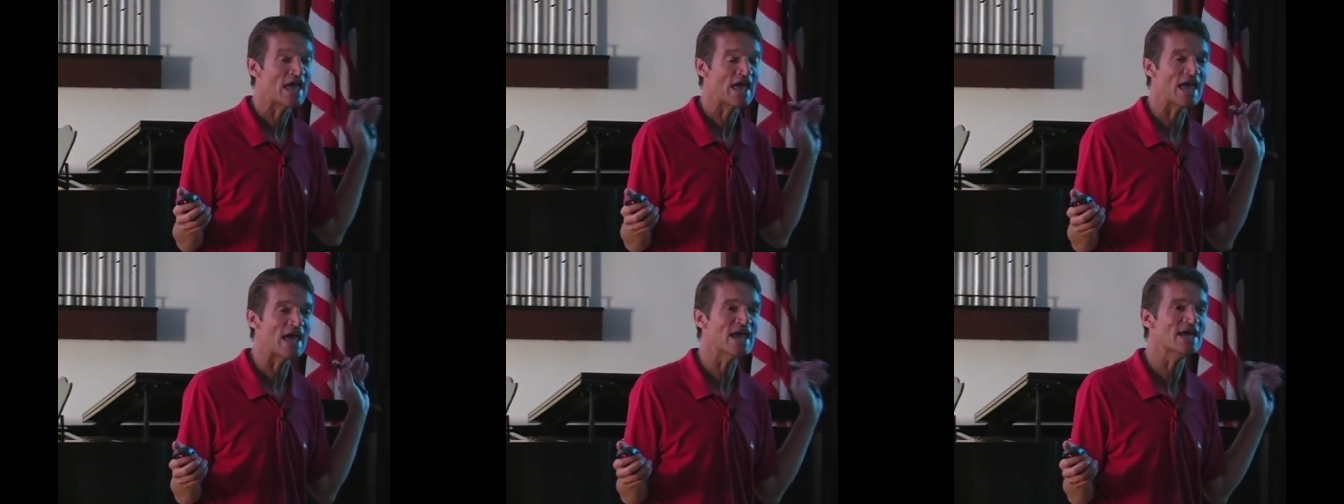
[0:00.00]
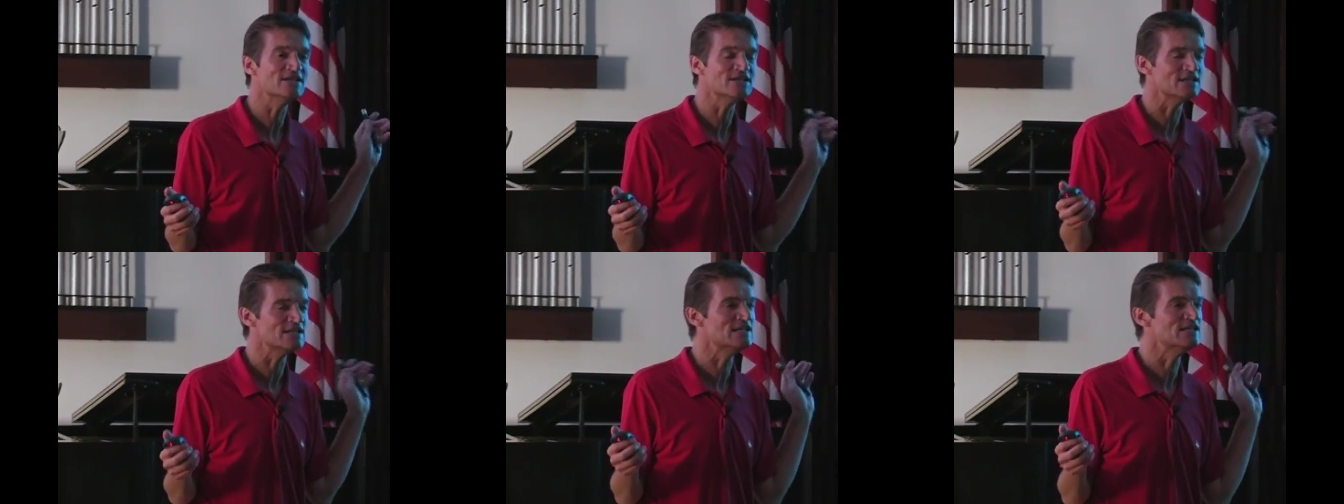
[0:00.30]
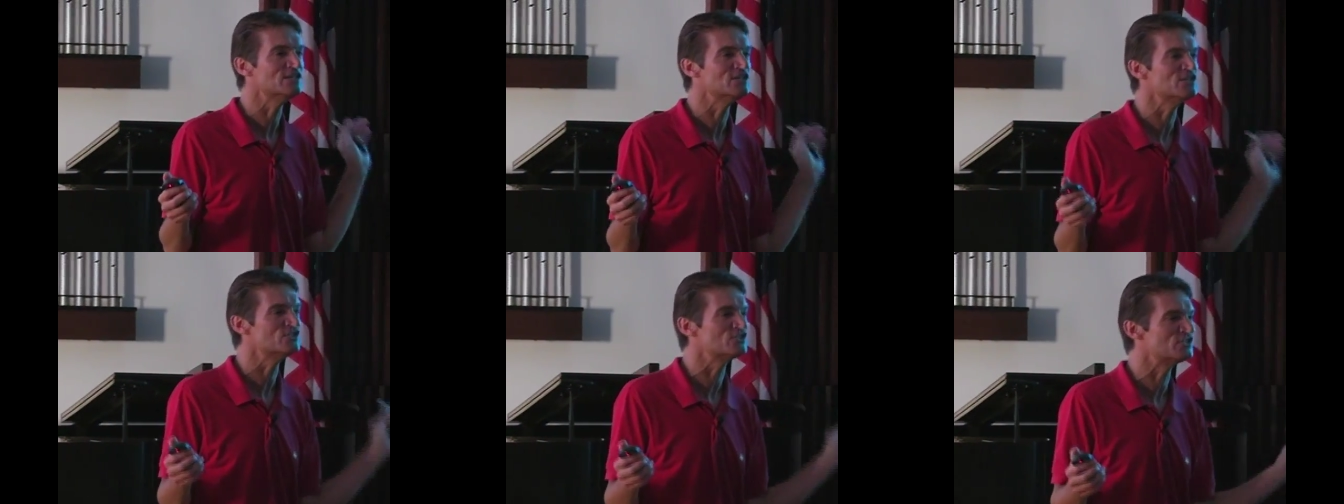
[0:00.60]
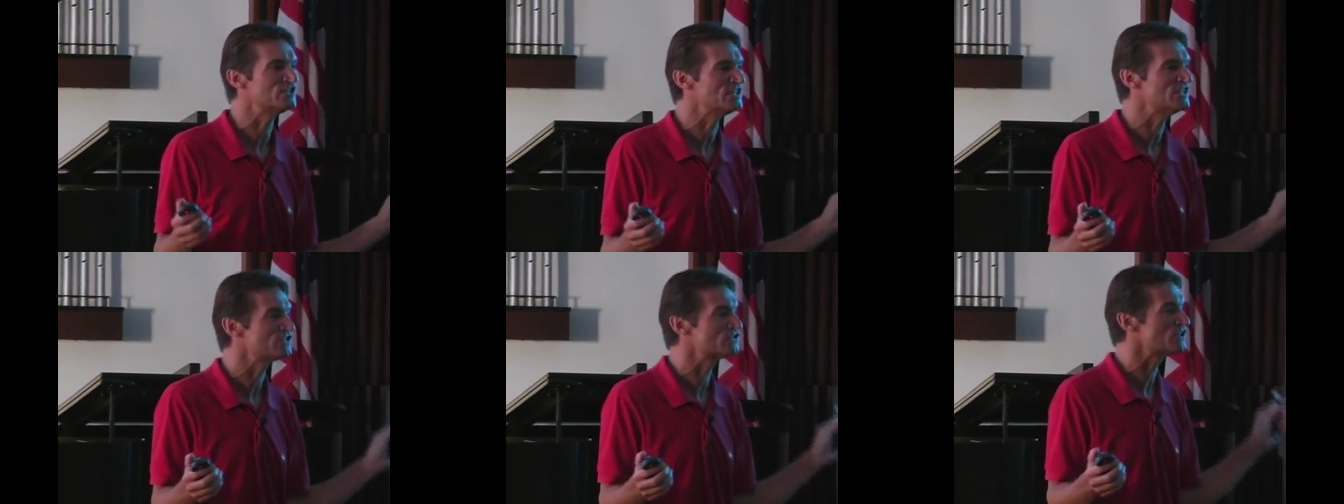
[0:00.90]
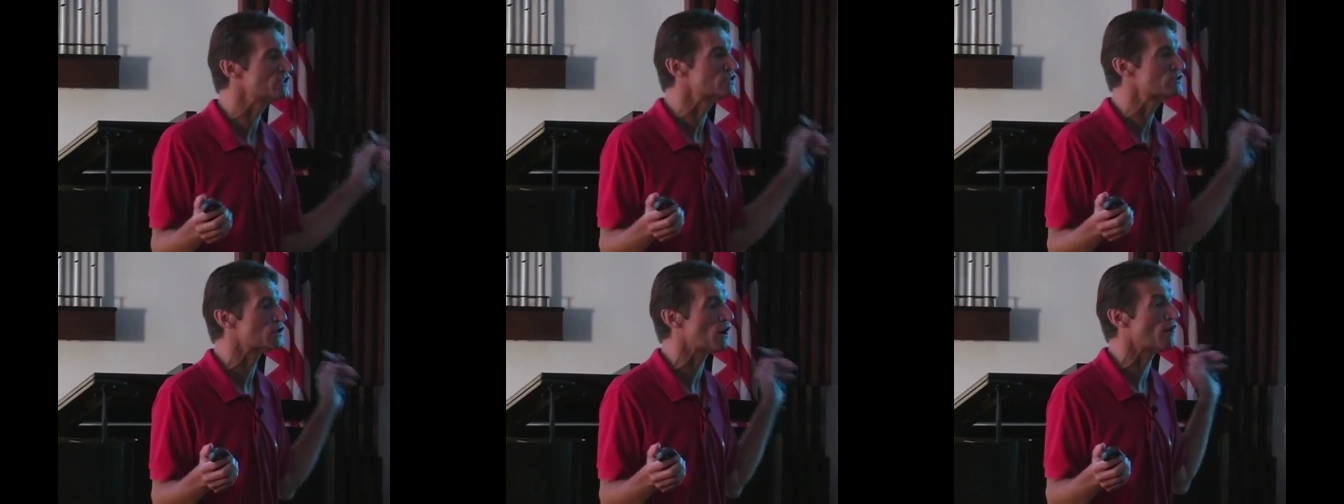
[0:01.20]
and in
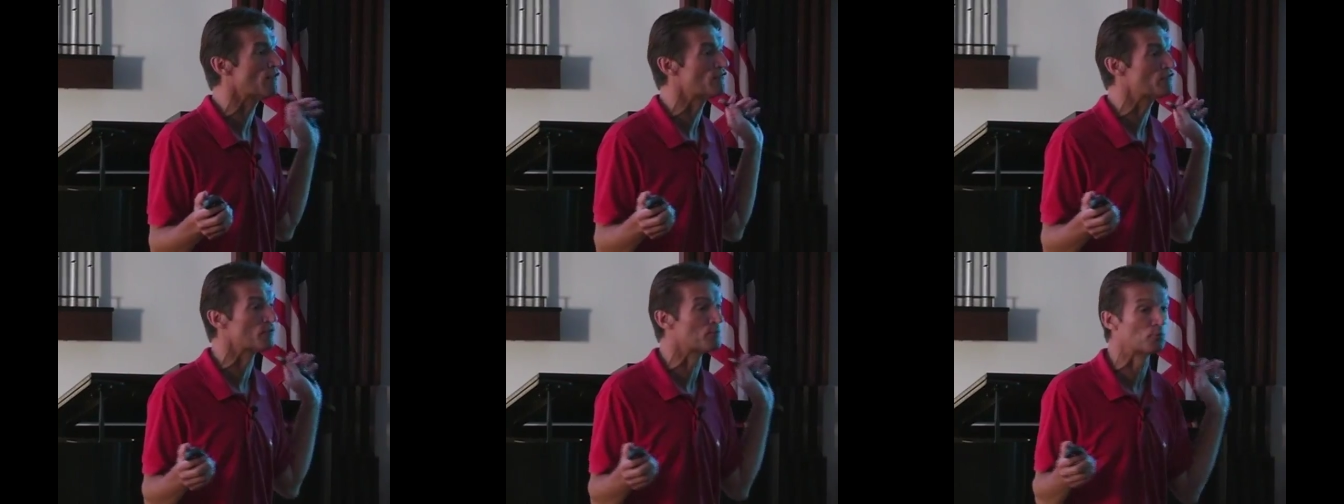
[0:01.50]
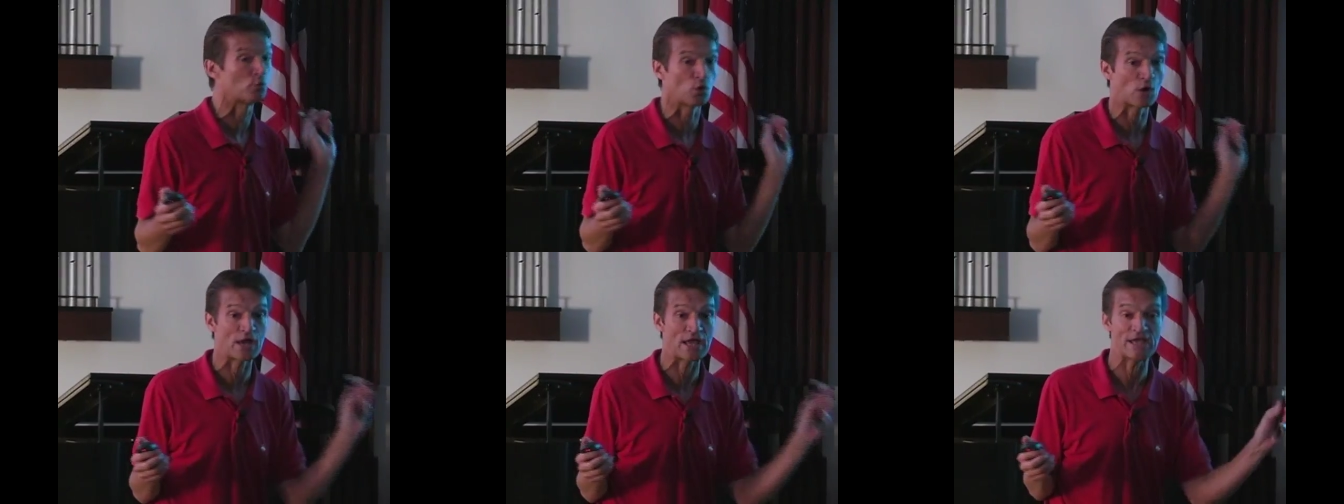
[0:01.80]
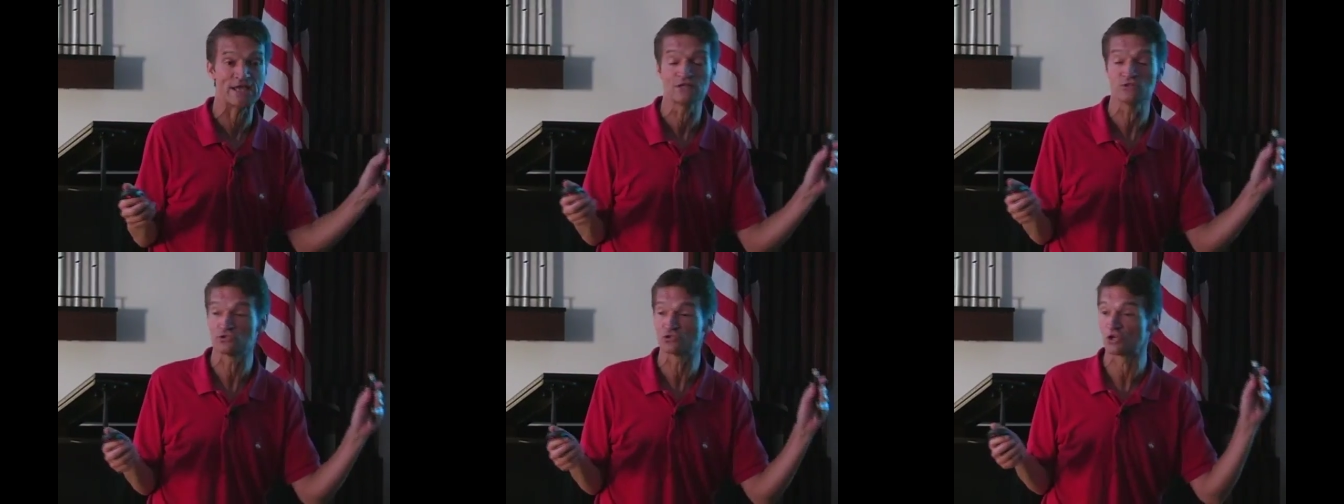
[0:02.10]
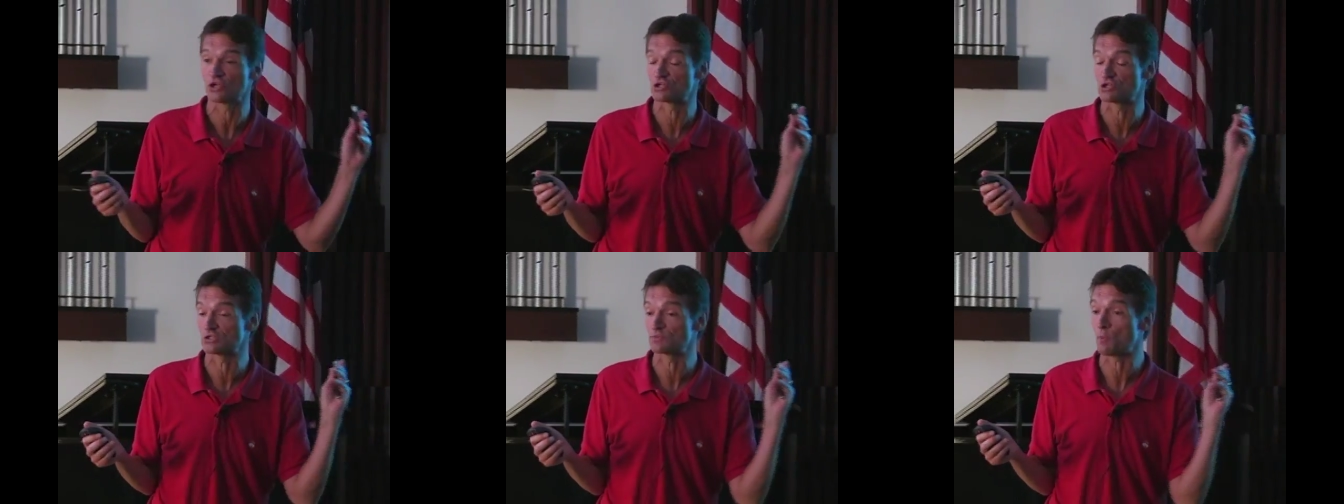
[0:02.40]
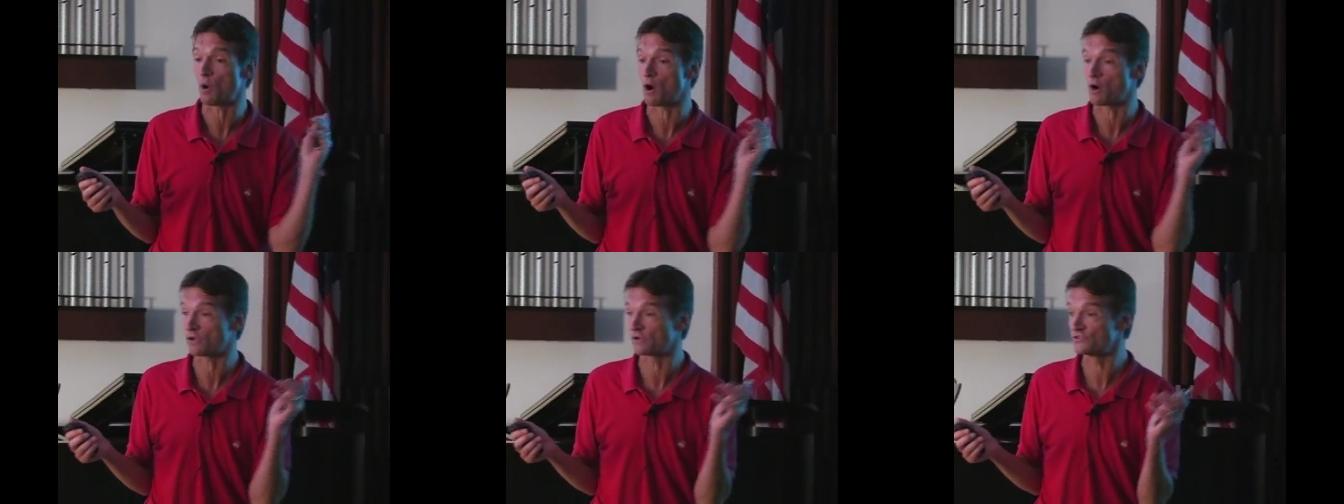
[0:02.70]
diseases of the brain, such as
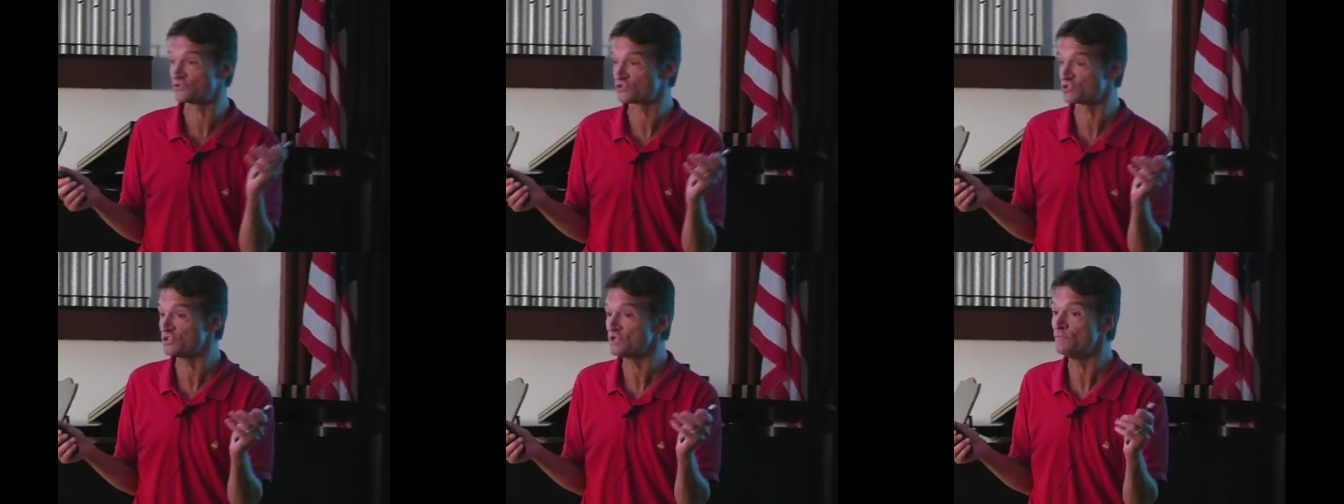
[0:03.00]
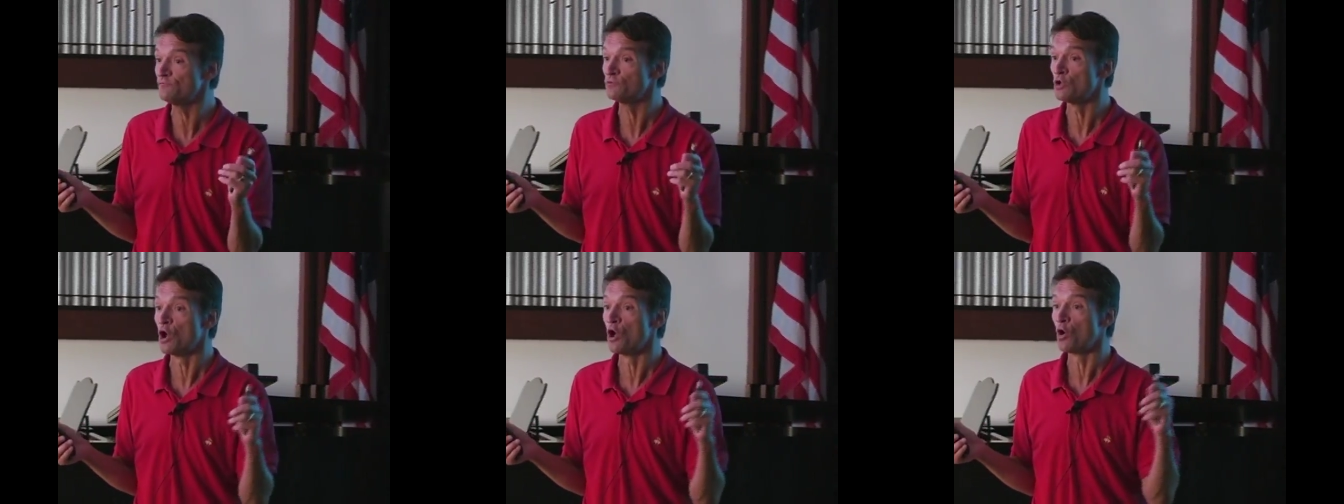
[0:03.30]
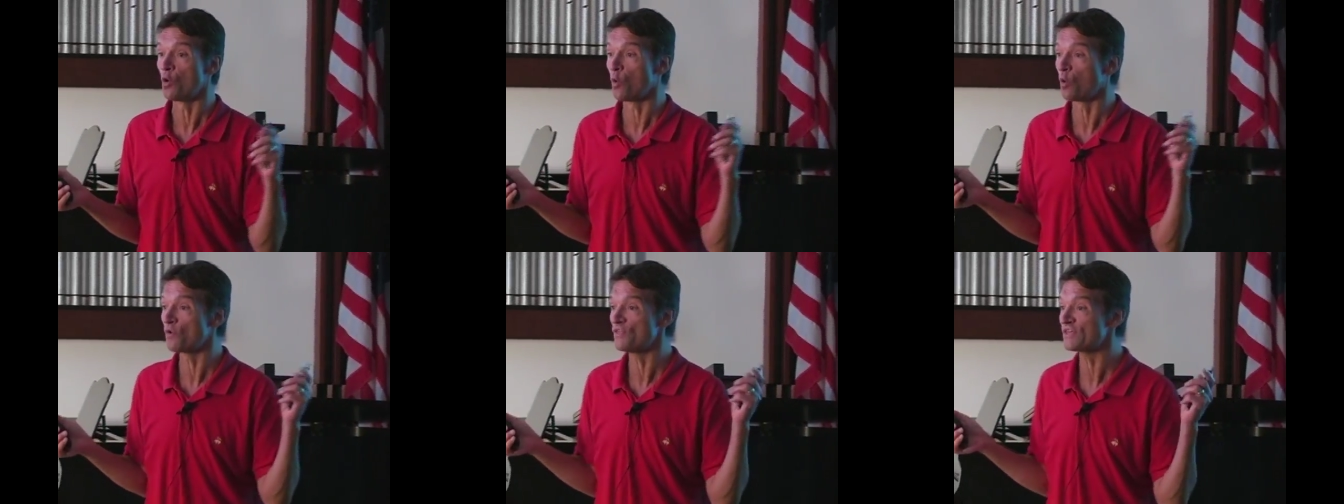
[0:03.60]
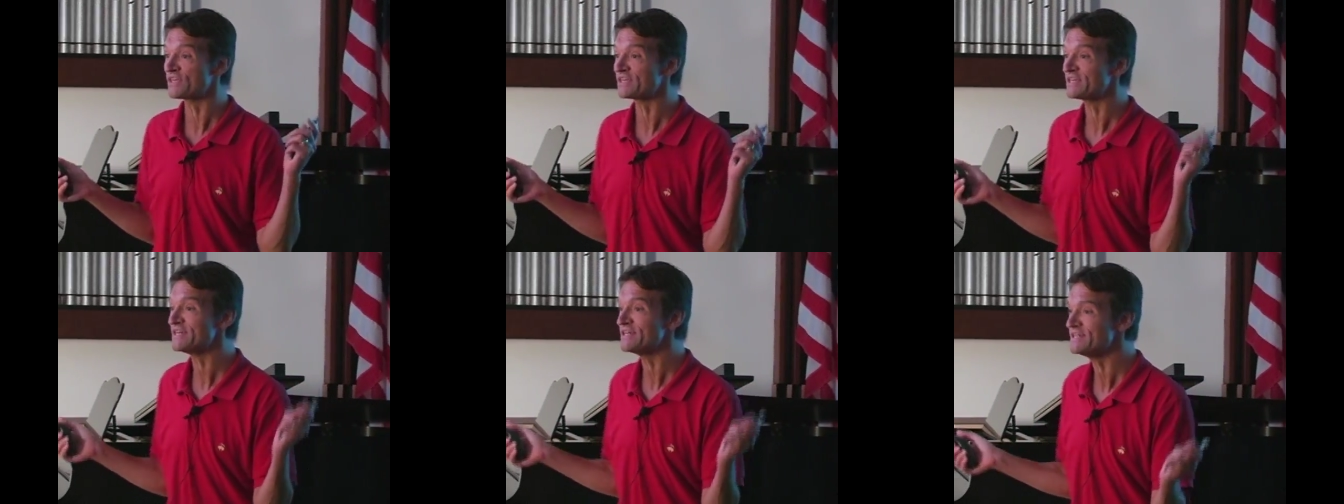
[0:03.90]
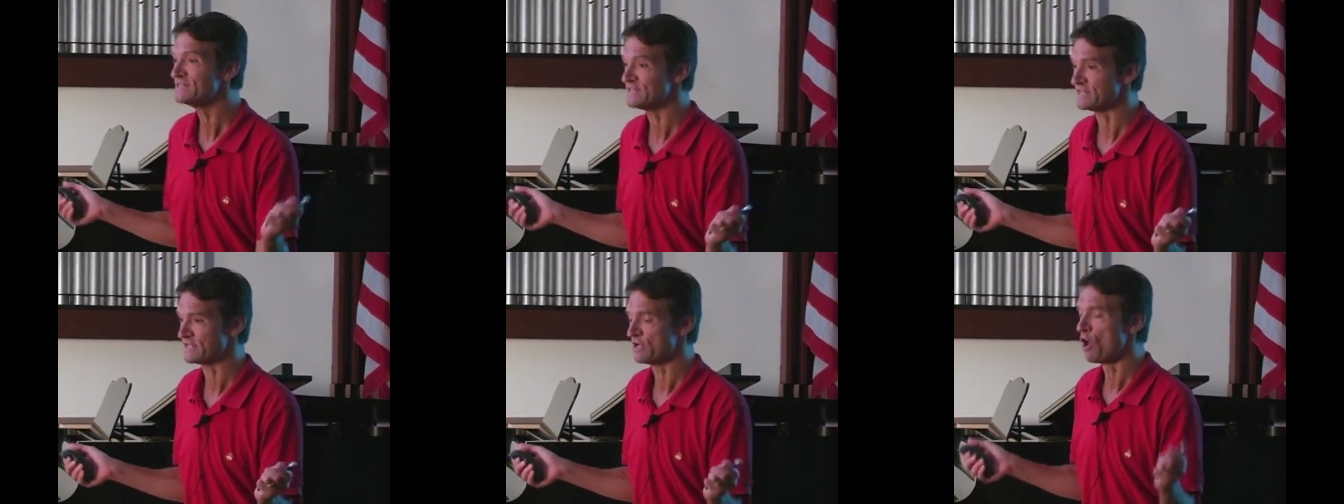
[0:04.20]
Parkinson, or the
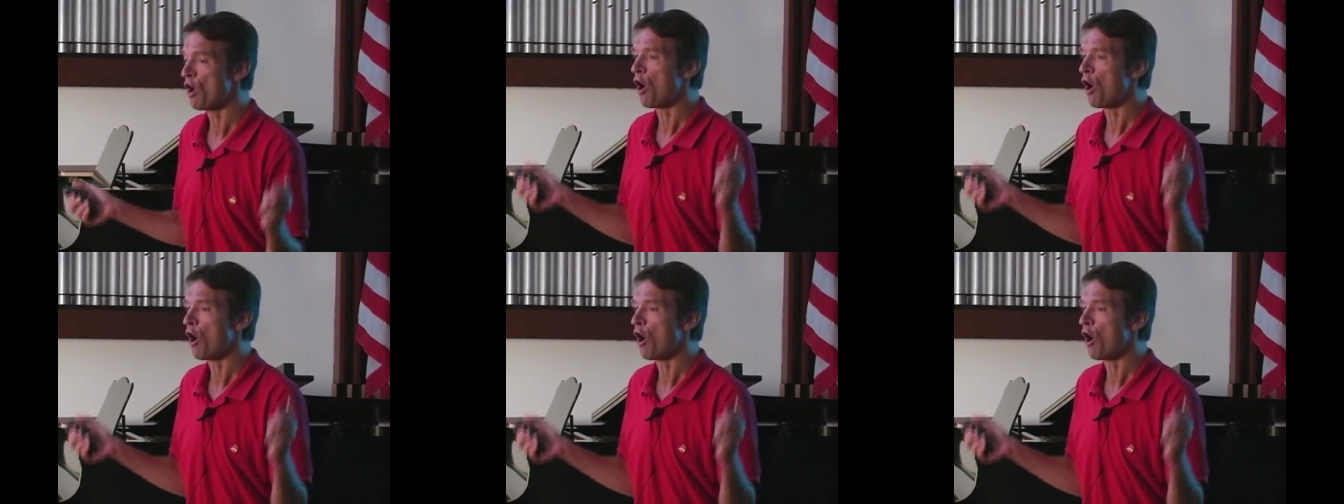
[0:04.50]
kidney.